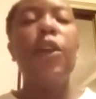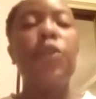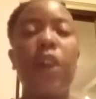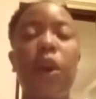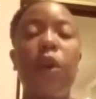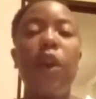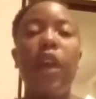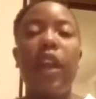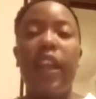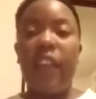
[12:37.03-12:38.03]
So
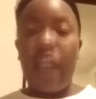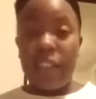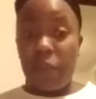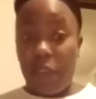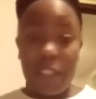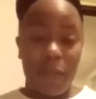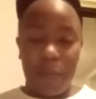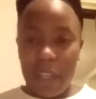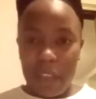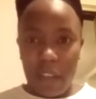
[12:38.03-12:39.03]
it has a
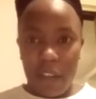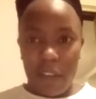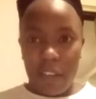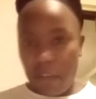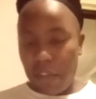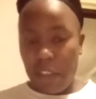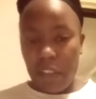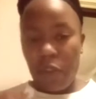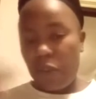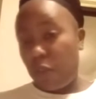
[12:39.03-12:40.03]
recipe in there,
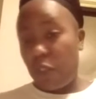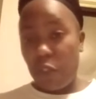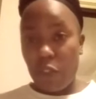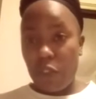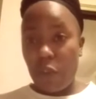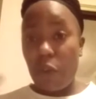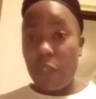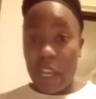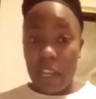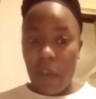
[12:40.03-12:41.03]
definitely. So go
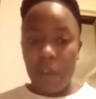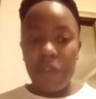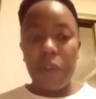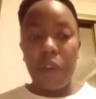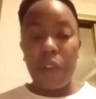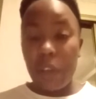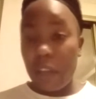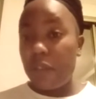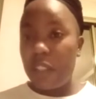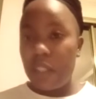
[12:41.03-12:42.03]
check it out if you're
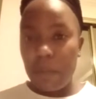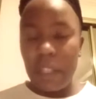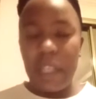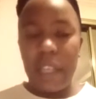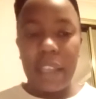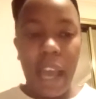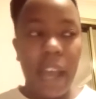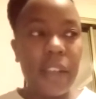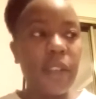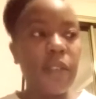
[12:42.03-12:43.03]
looking for something like
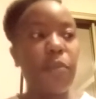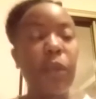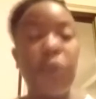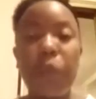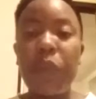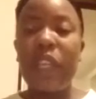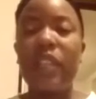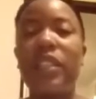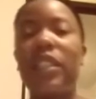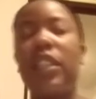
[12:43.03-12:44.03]
that. But what it
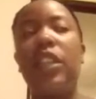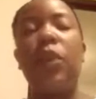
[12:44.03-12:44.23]
does